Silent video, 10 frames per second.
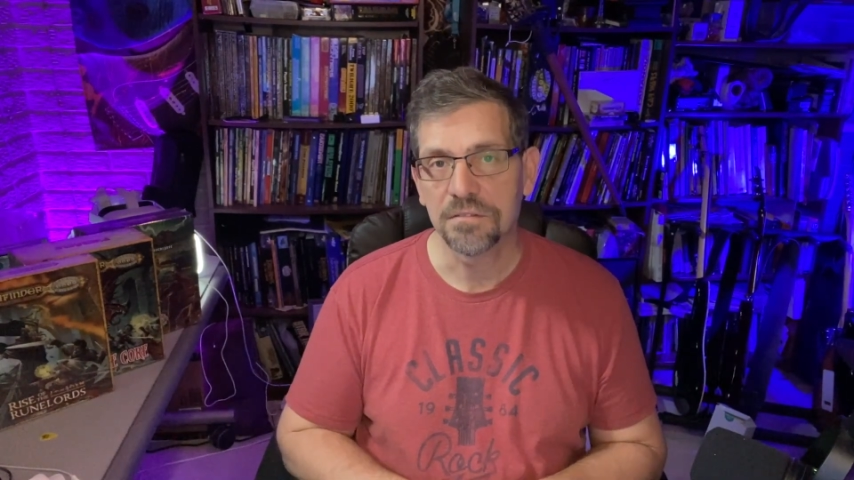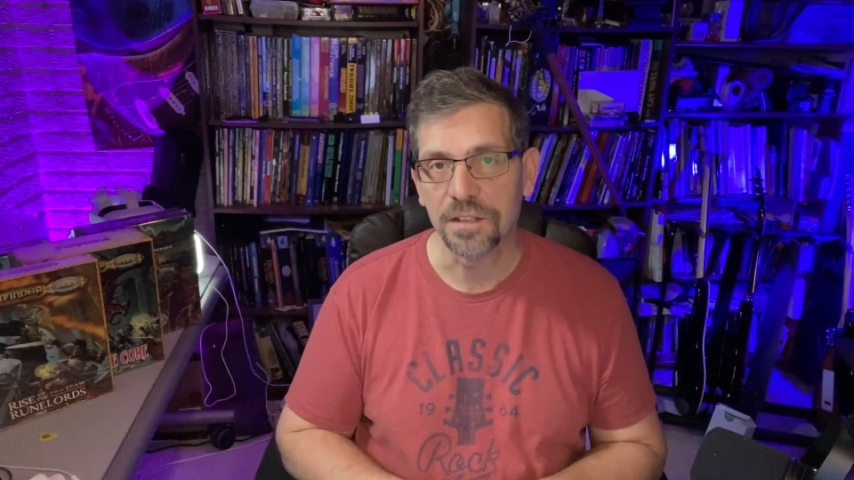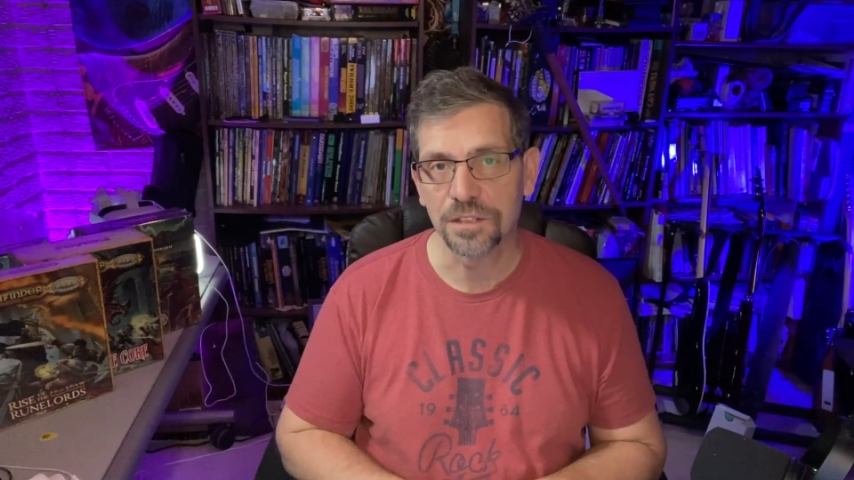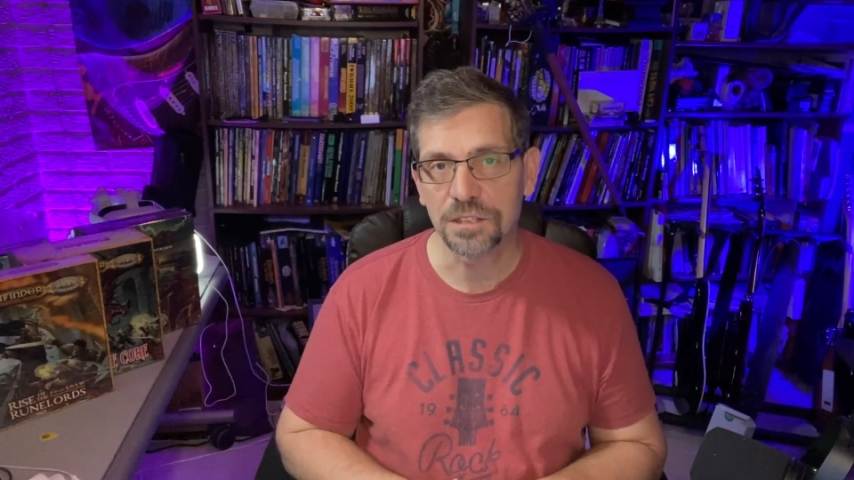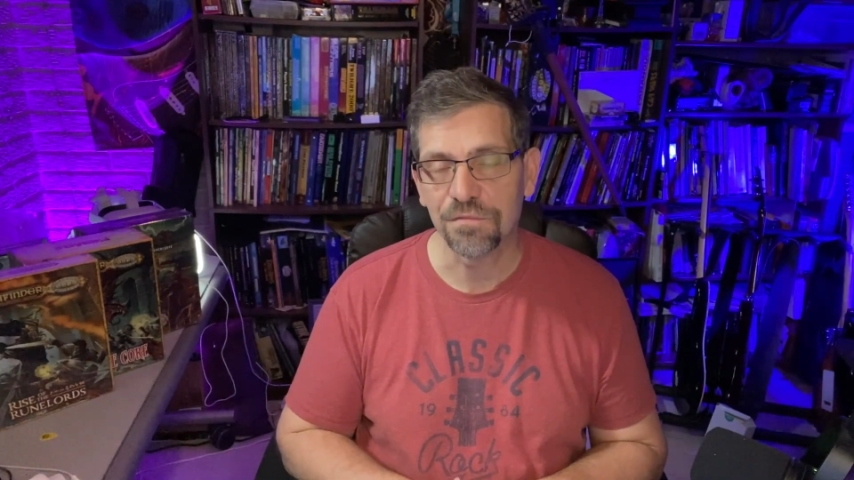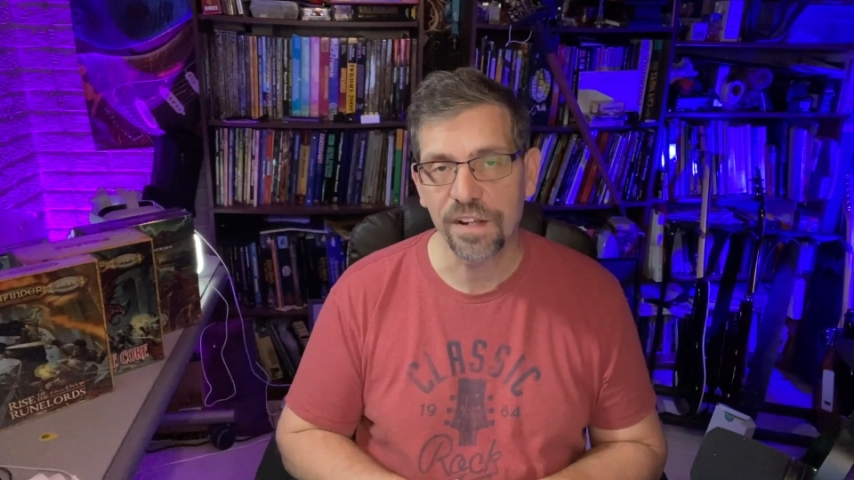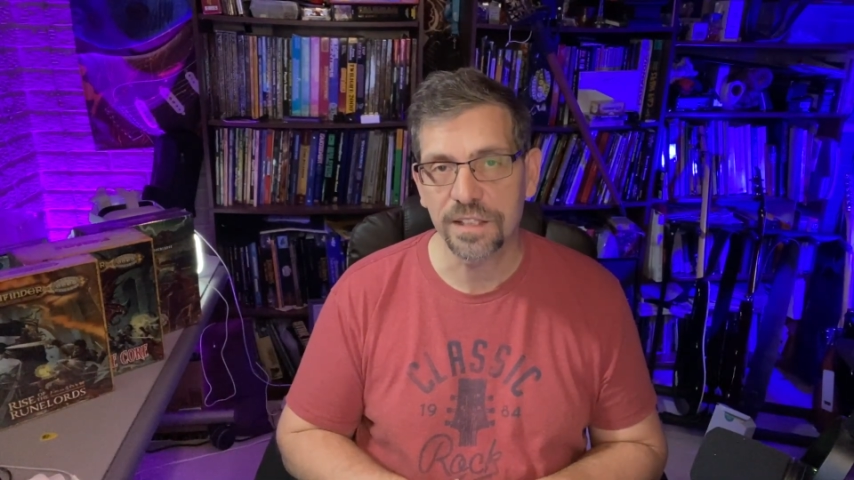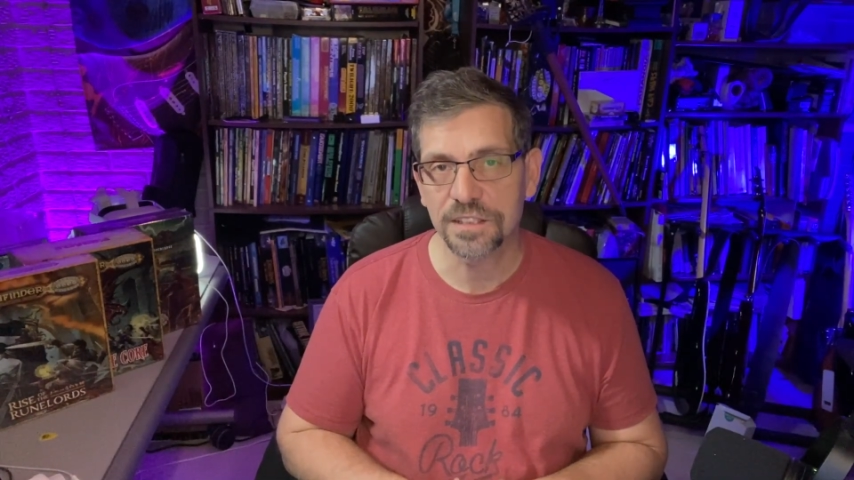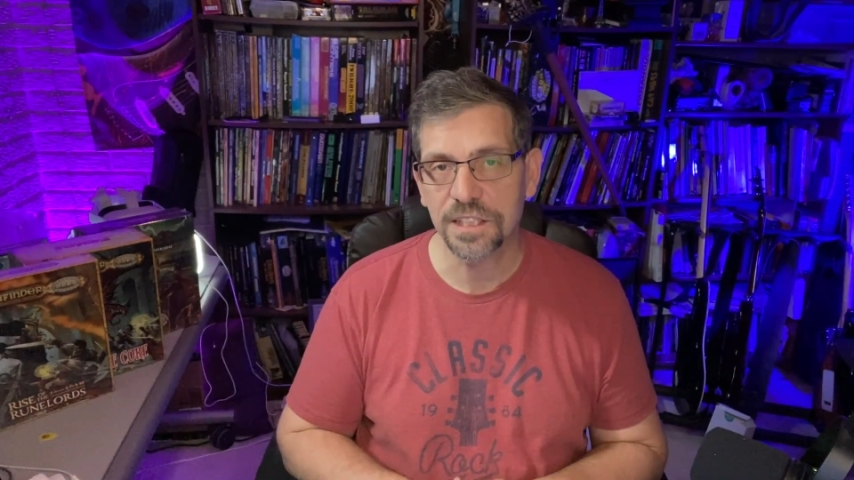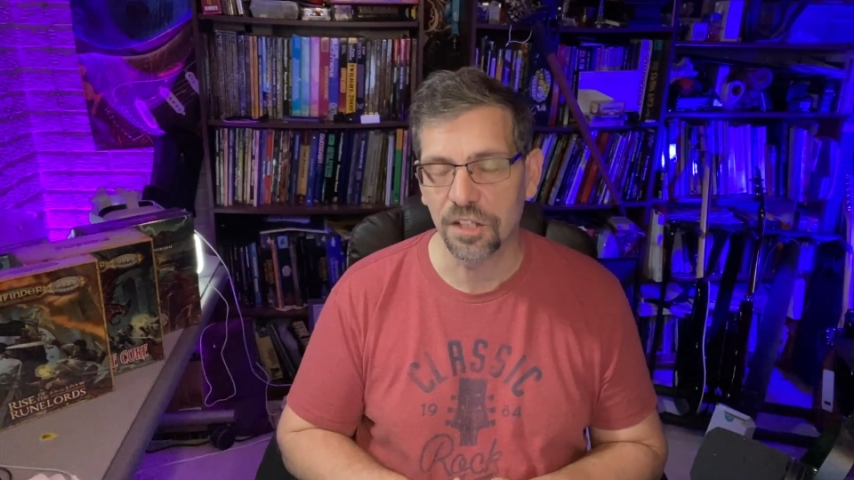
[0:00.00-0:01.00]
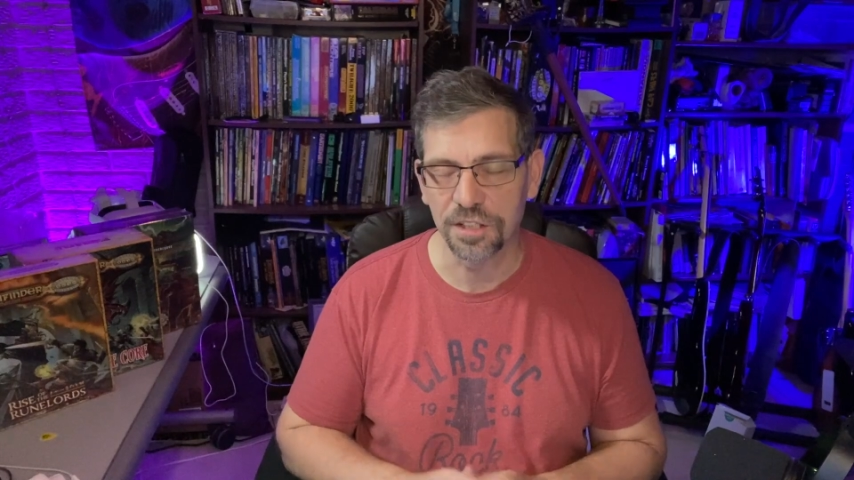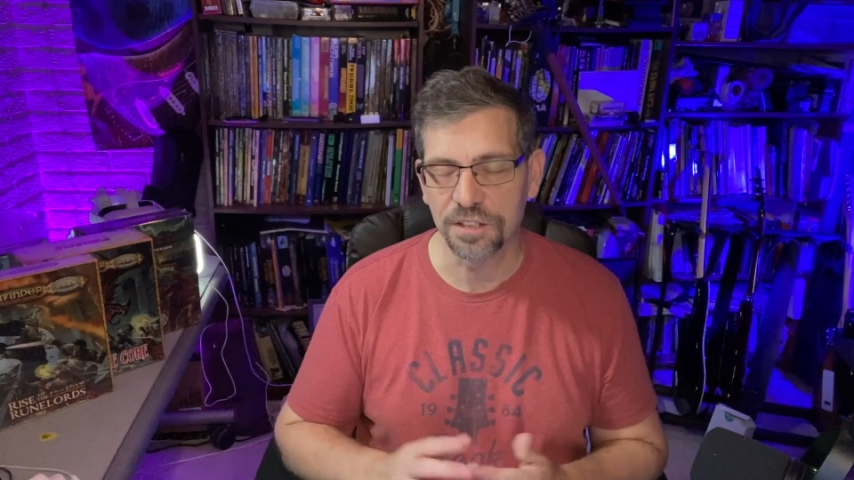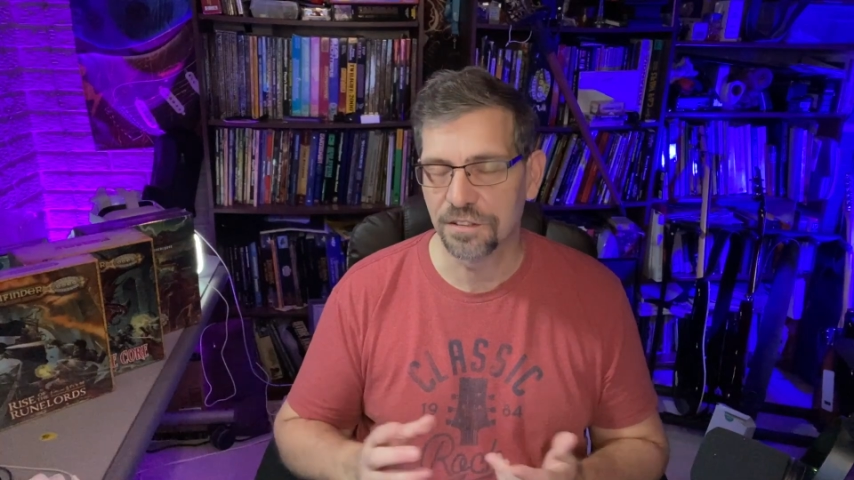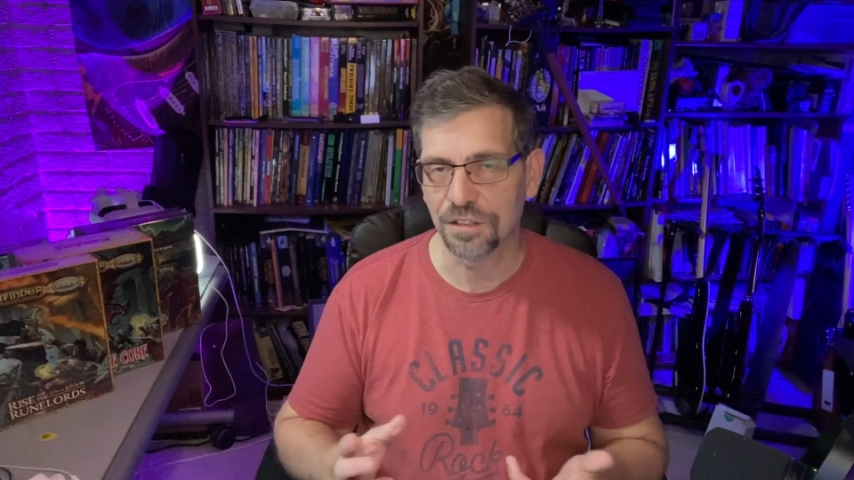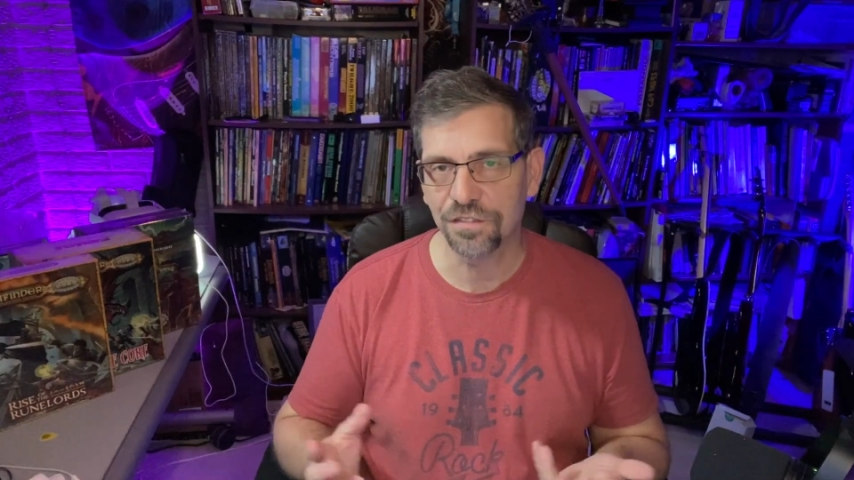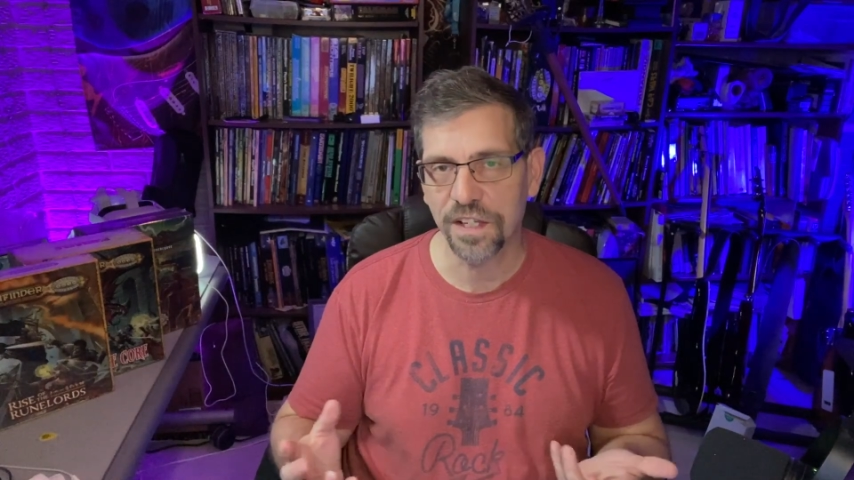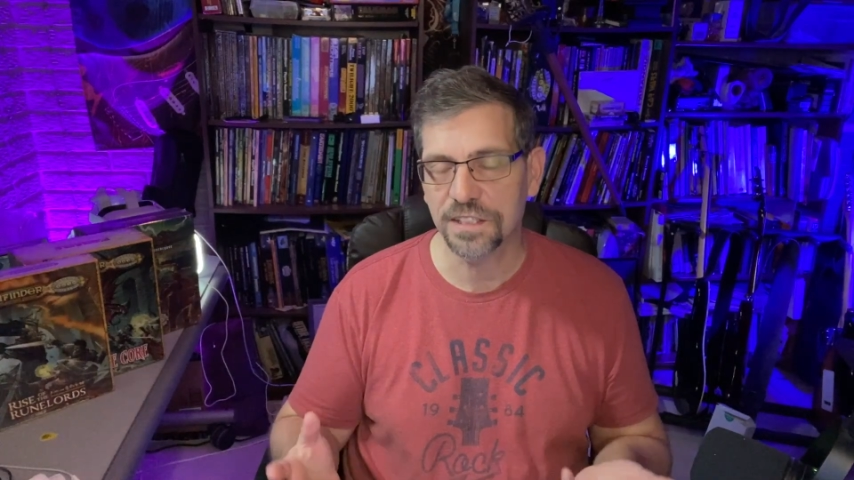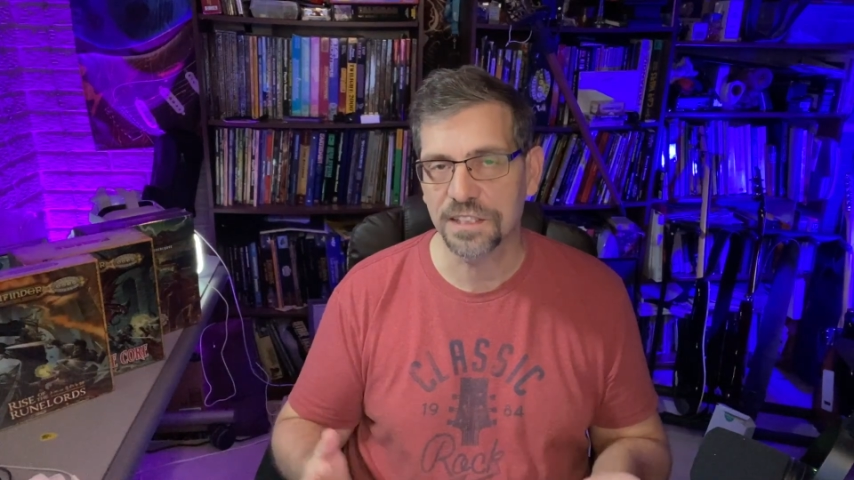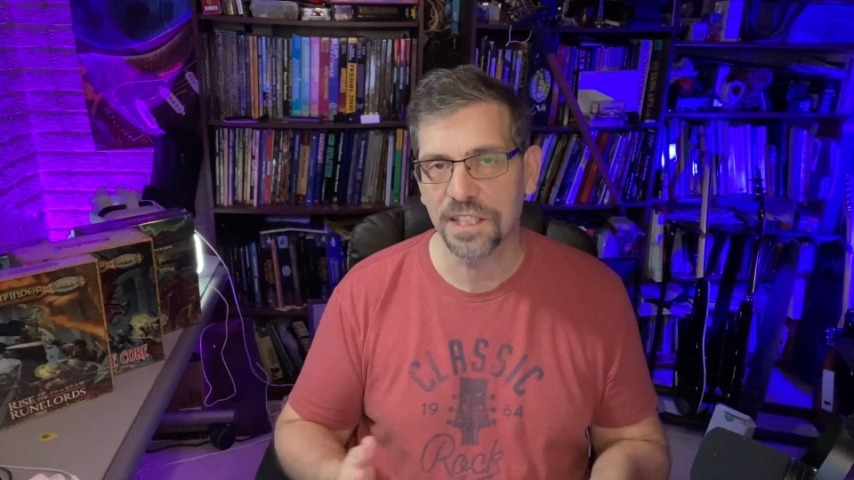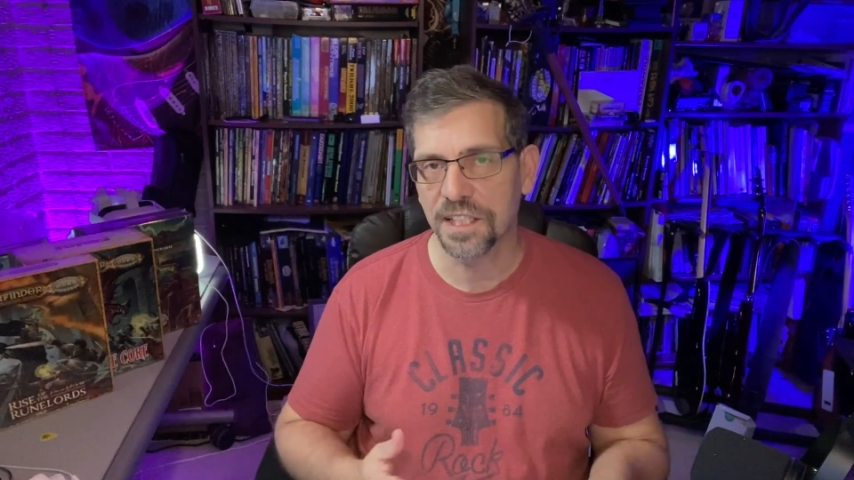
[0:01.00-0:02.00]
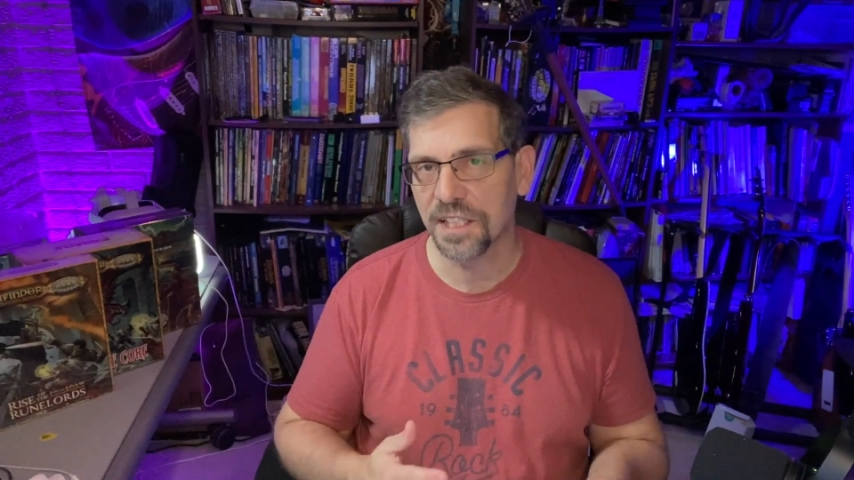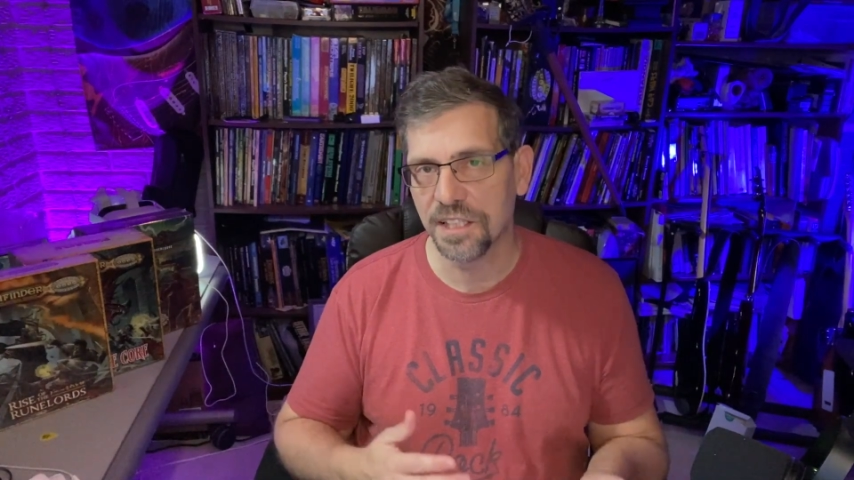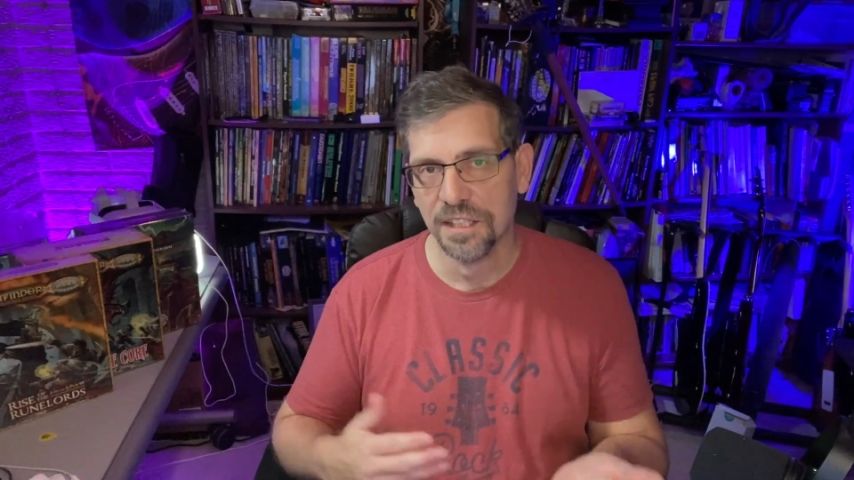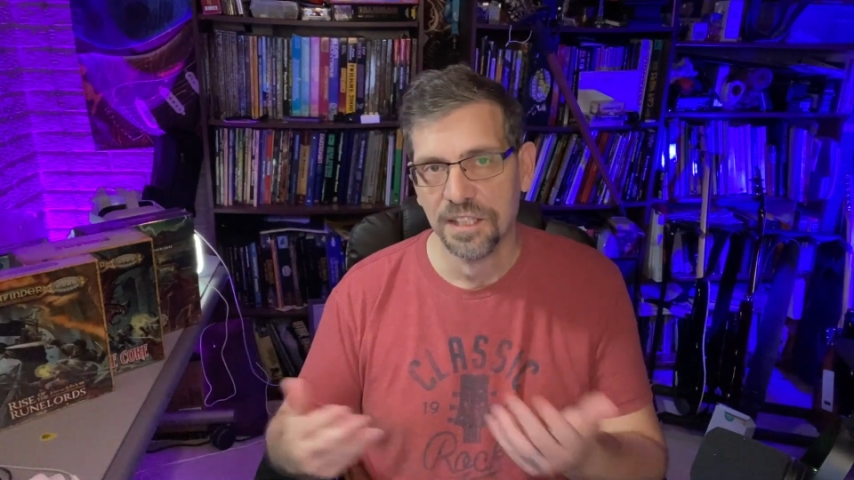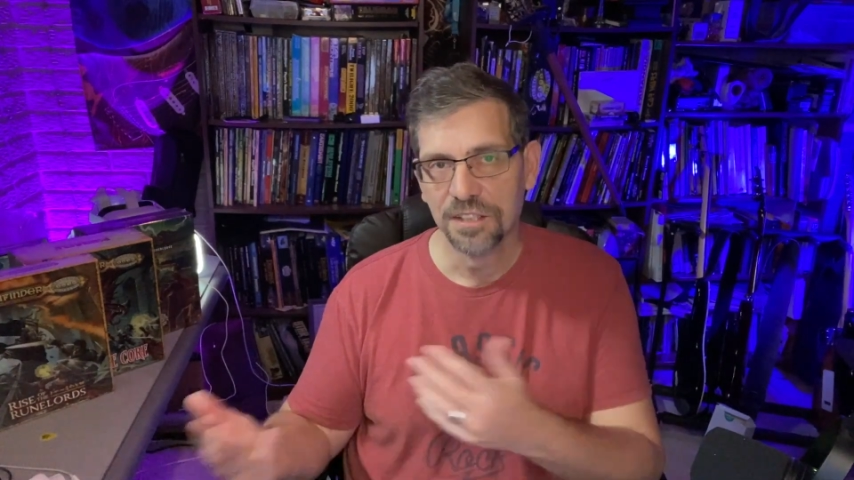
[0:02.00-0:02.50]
There's some fantasy, or those fantasy